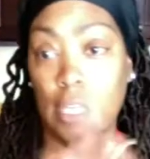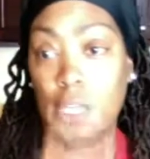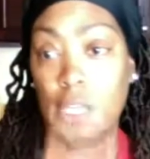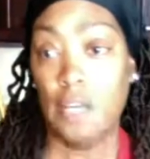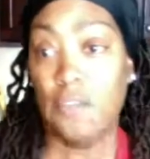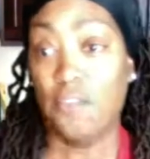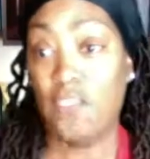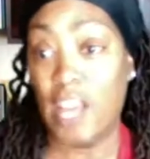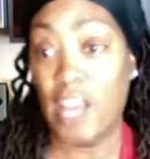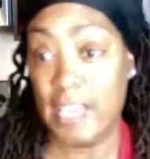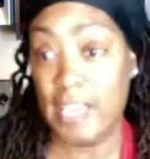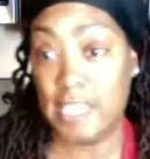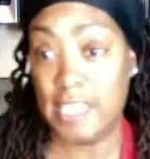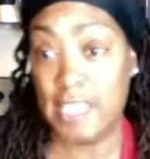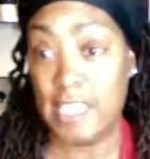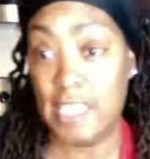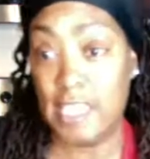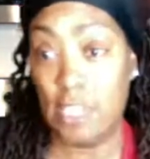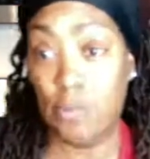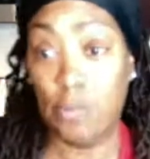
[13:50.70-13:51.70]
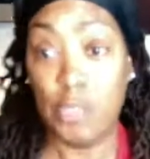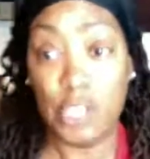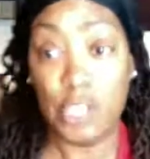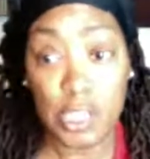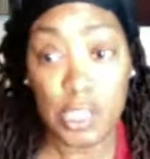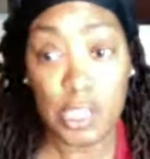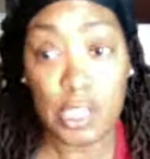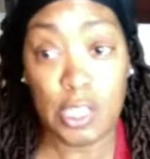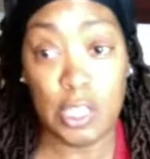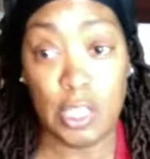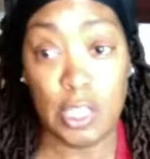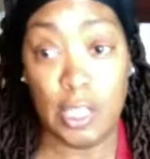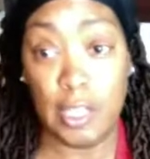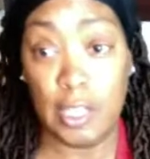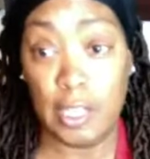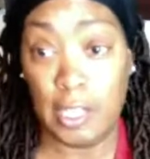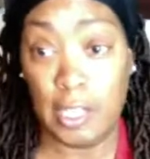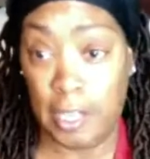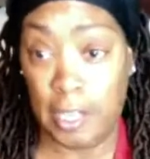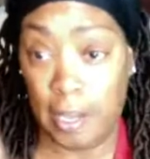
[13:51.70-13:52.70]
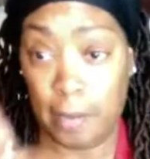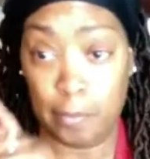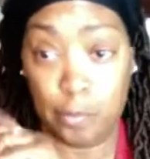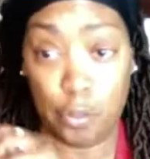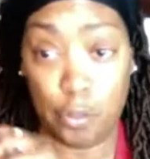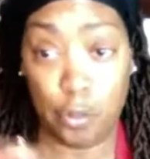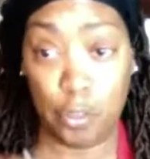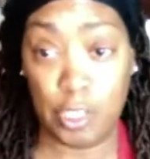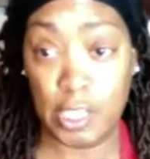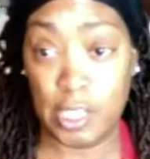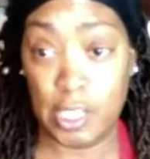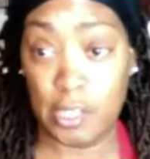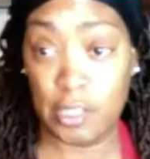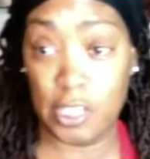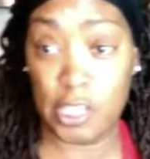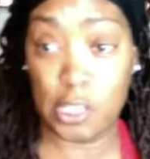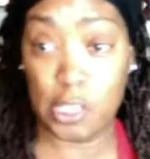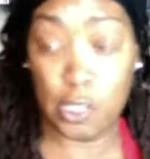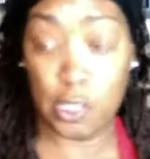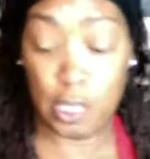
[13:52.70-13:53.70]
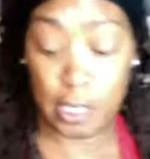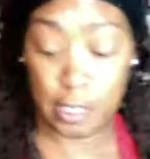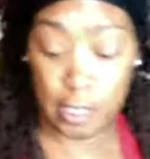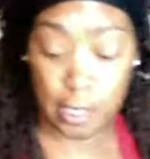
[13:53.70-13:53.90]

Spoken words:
flaxseed, which is good. Yeah, Truth Seeker is good.